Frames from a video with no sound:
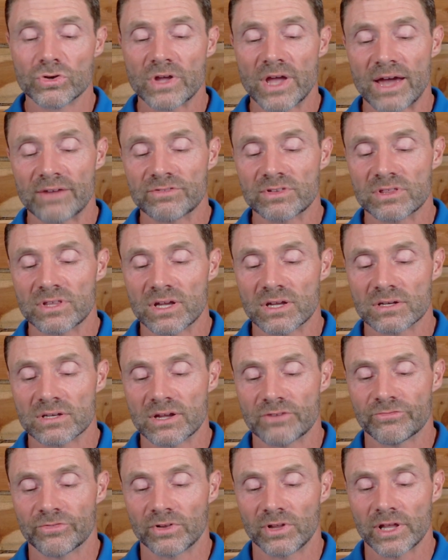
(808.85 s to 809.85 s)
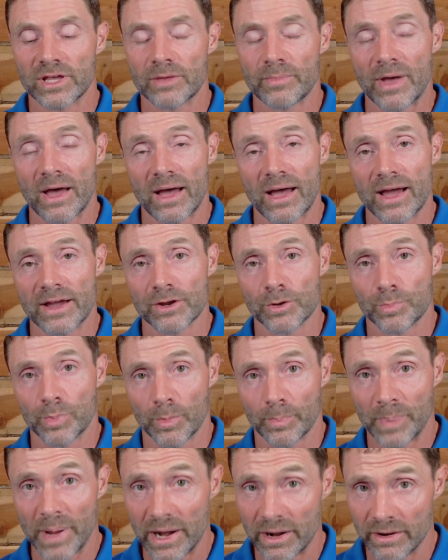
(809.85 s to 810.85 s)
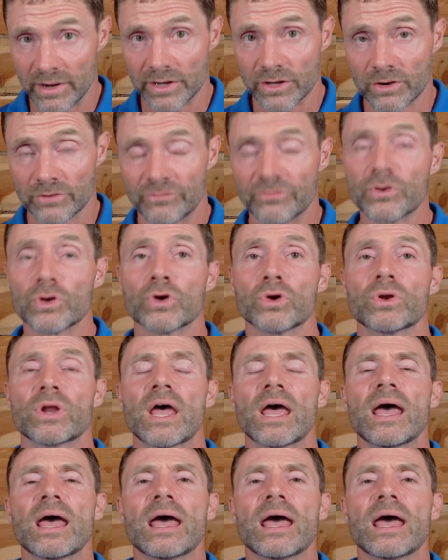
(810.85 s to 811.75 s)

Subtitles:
You have to think differently about how you're preparing your food.